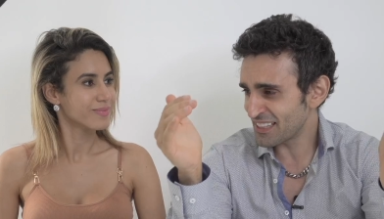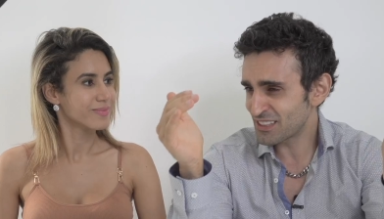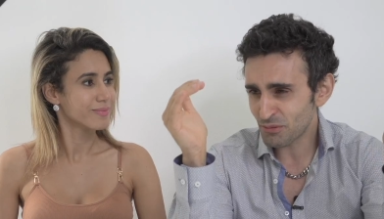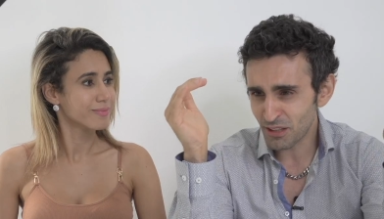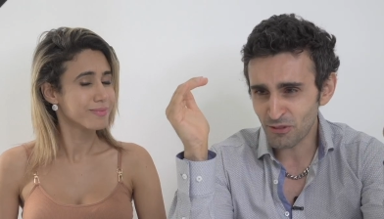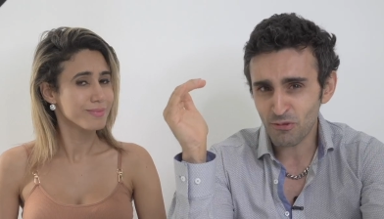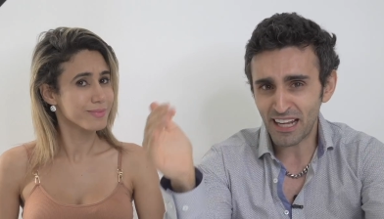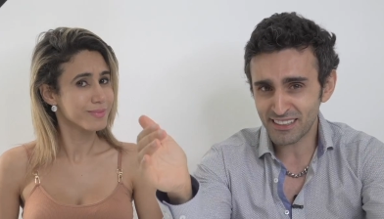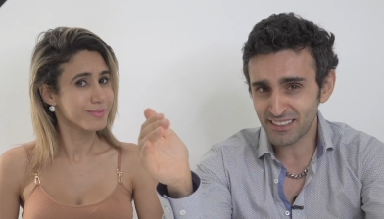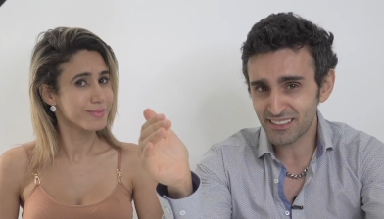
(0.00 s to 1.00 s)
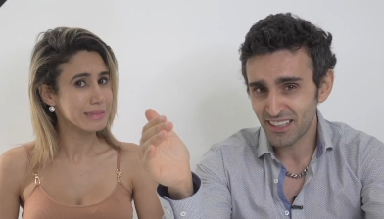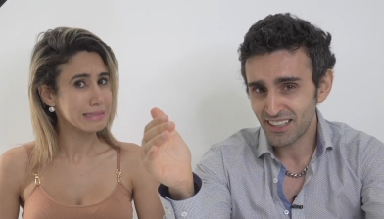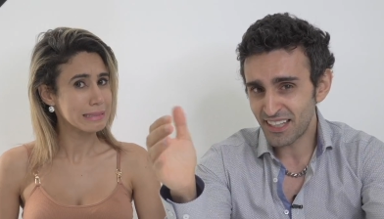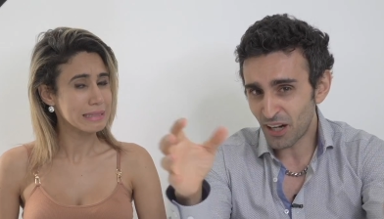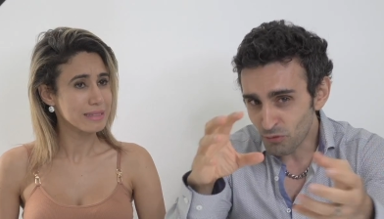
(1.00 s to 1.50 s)
Speaker 1: cancer in rats
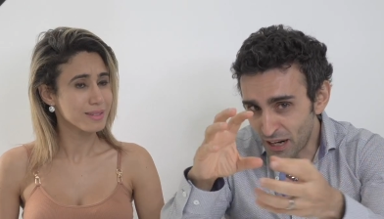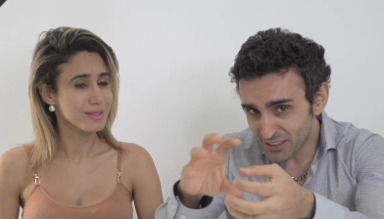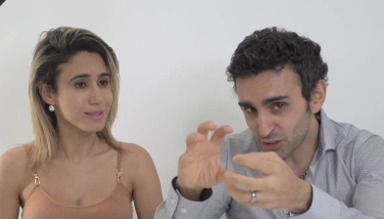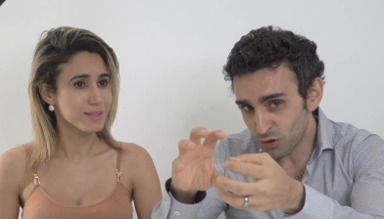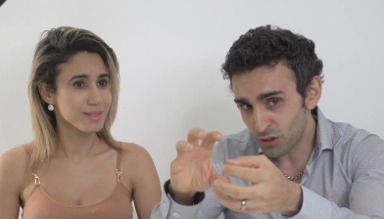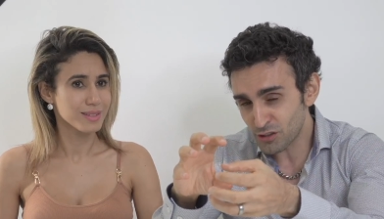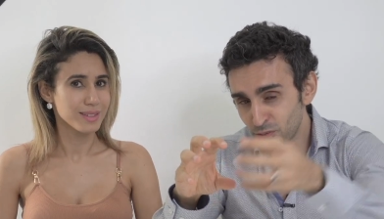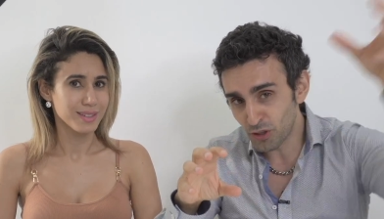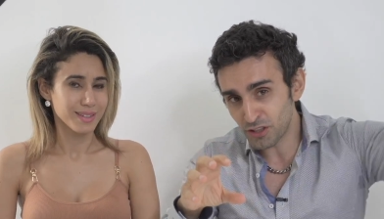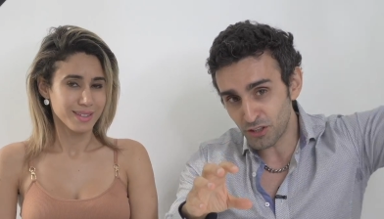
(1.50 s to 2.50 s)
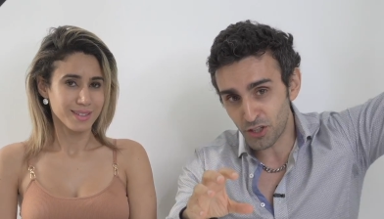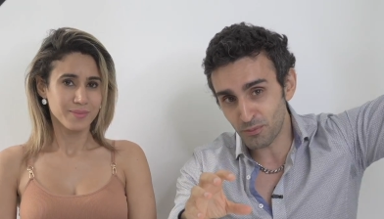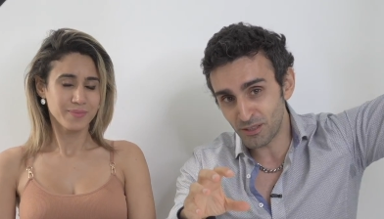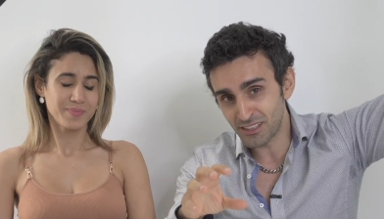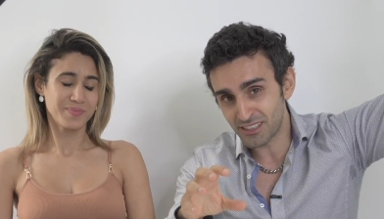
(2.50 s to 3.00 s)
now, rats are a lot smaller than
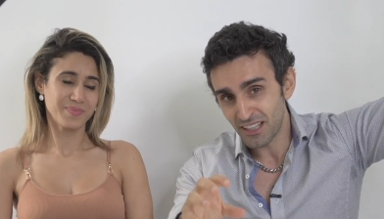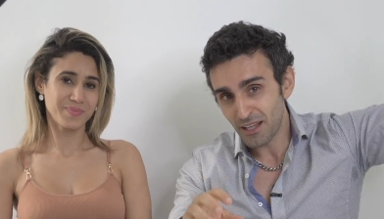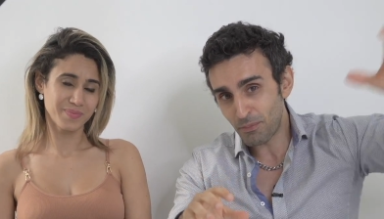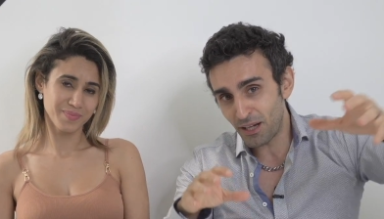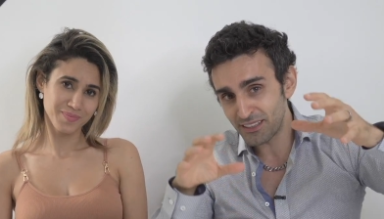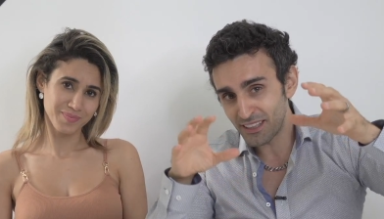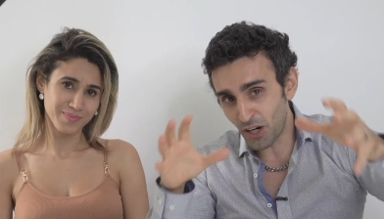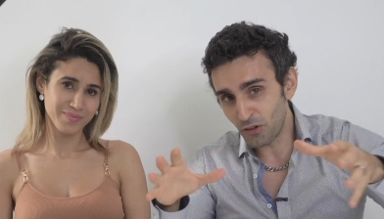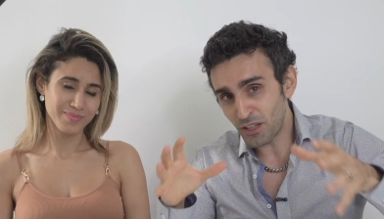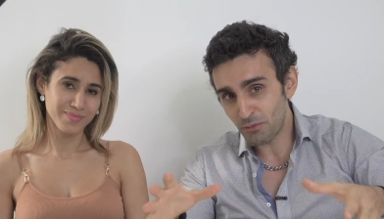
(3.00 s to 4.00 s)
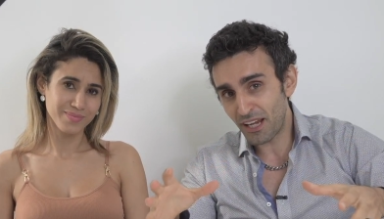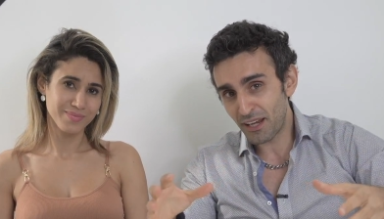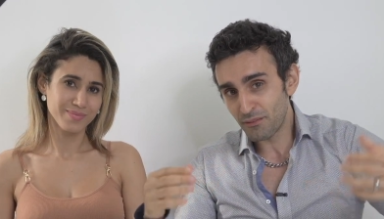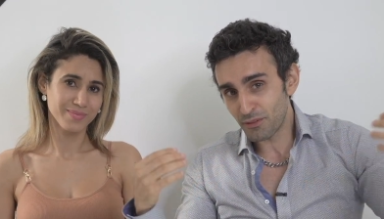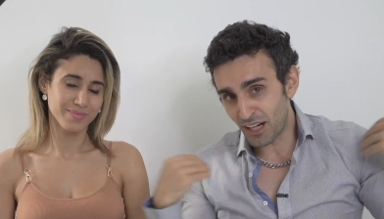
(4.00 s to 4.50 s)
humans, but the only
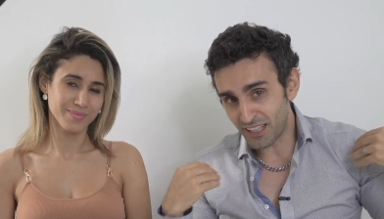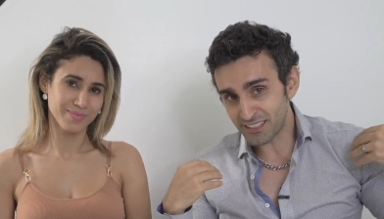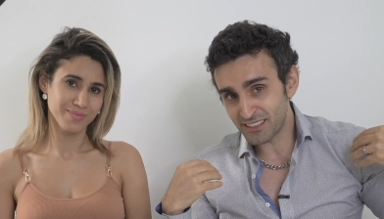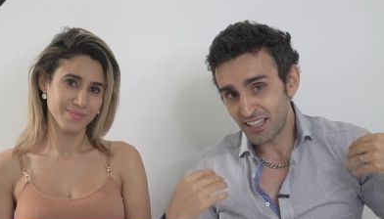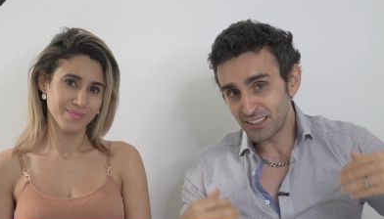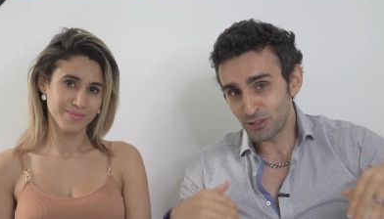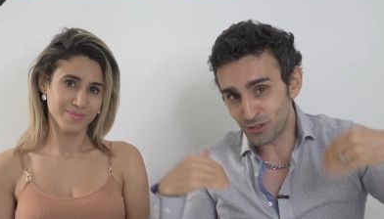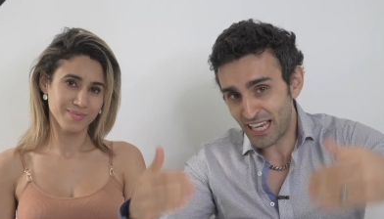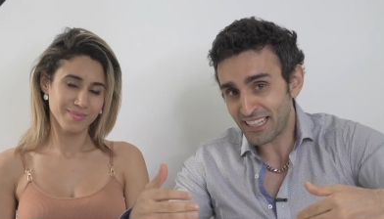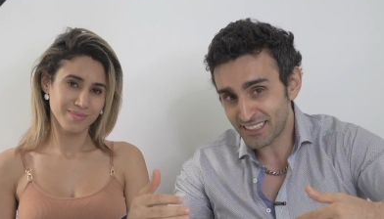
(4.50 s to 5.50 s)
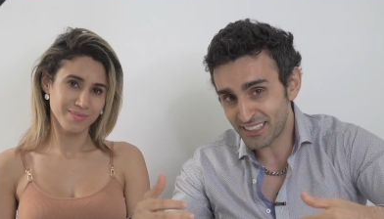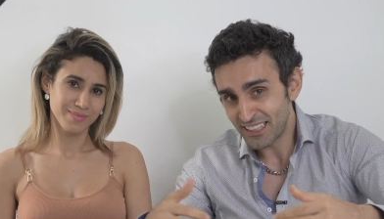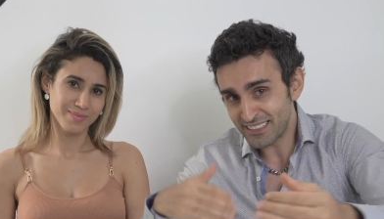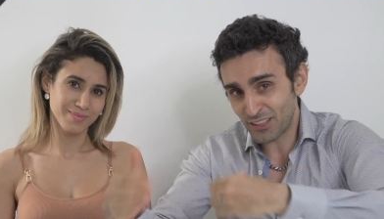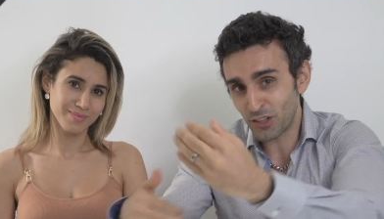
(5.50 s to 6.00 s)
way for us to test
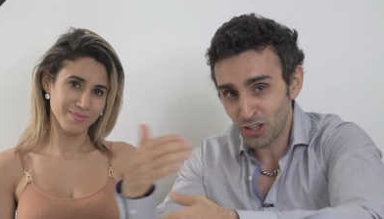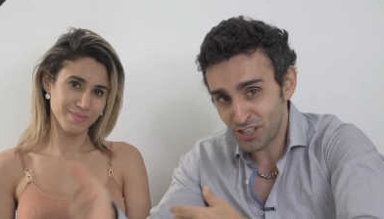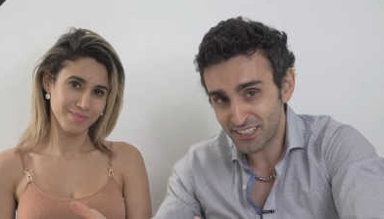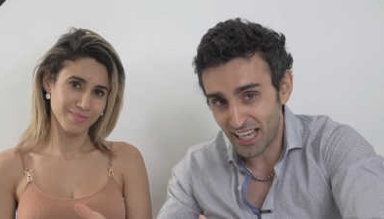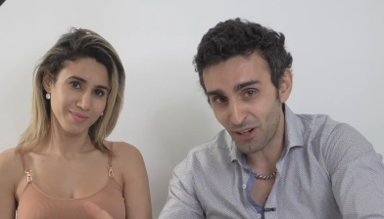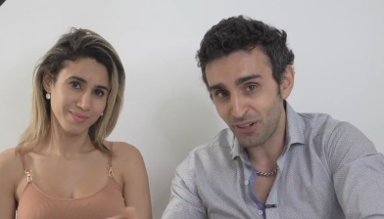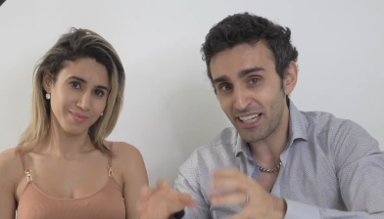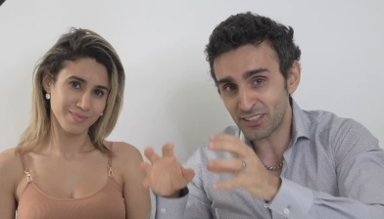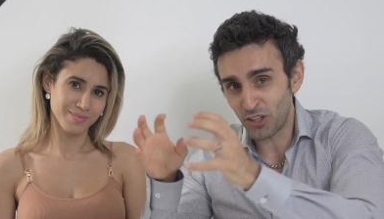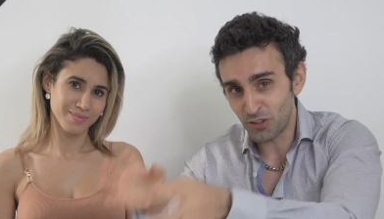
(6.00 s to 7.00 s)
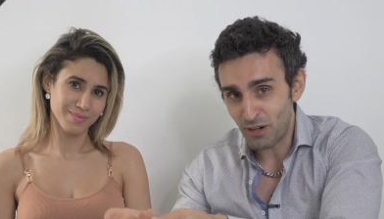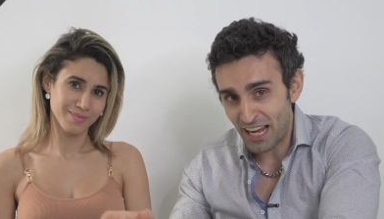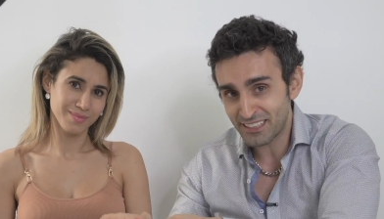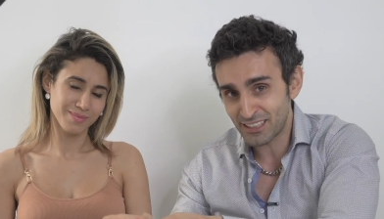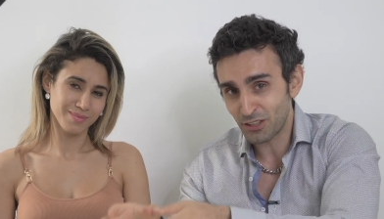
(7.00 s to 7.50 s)
technologies out is on
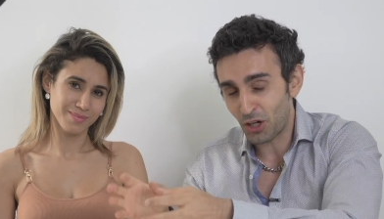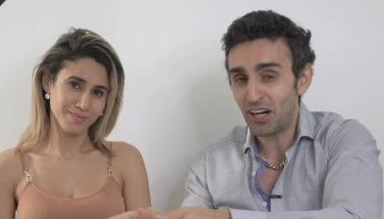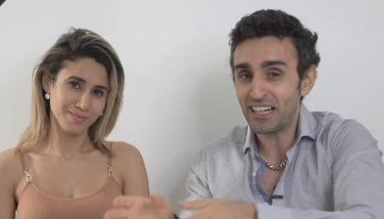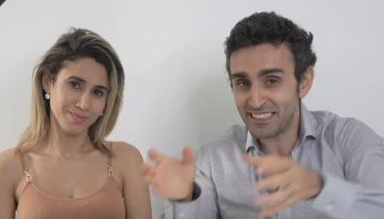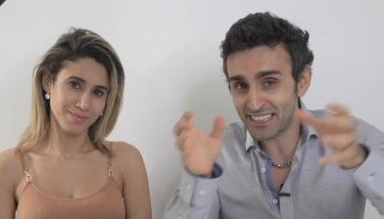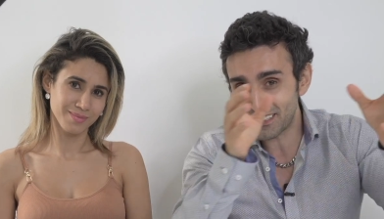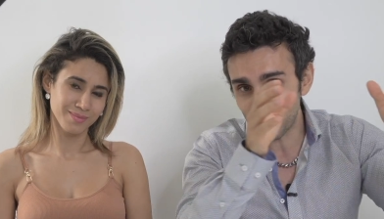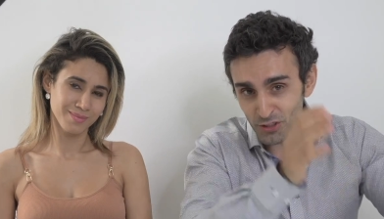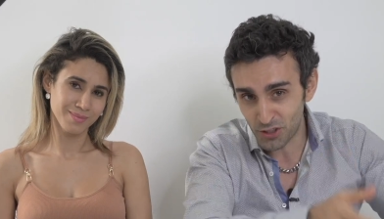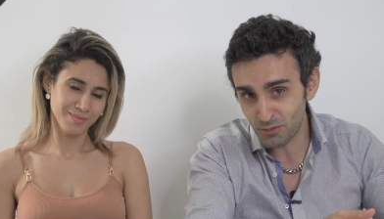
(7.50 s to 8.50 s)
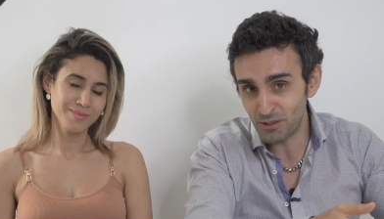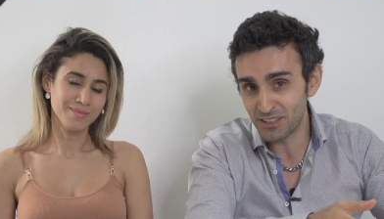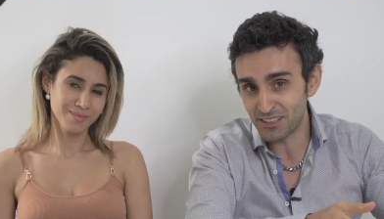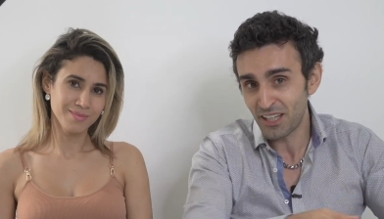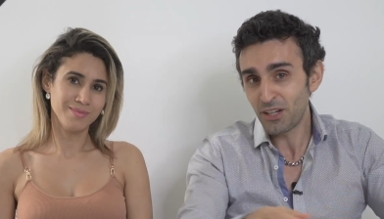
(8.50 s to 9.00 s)
rats. You can't actually test it on humans,